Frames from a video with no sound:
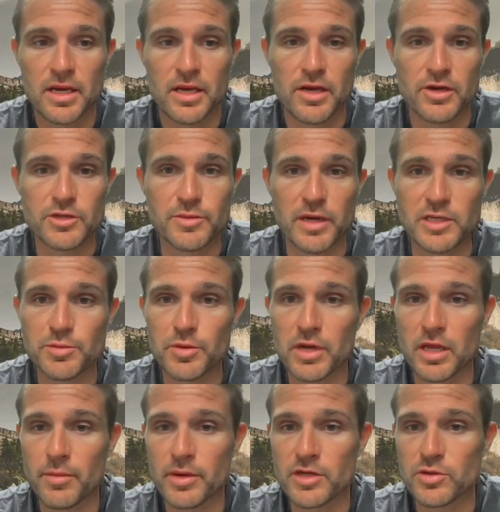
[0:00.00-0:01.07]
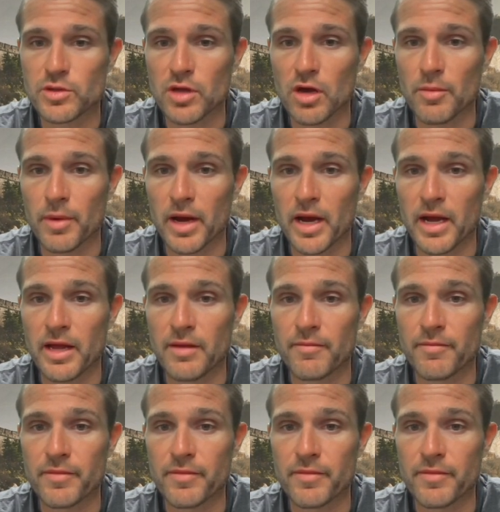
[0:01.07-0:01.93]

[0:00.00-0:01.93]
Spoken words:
Here's my split image with all my